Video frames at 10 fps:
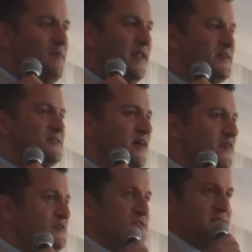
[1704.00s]
But here's
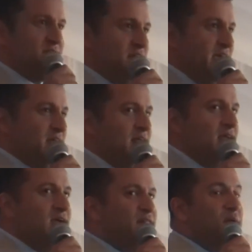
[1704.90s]
another interesting thing.
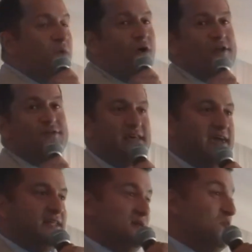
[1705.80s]
The more you
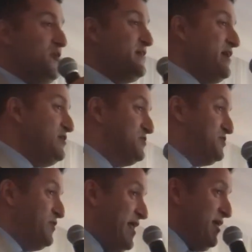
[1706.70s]
take it, the more you get
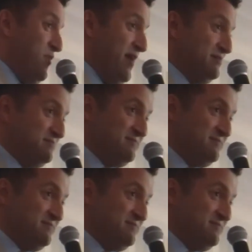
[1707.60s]
used to it anyway.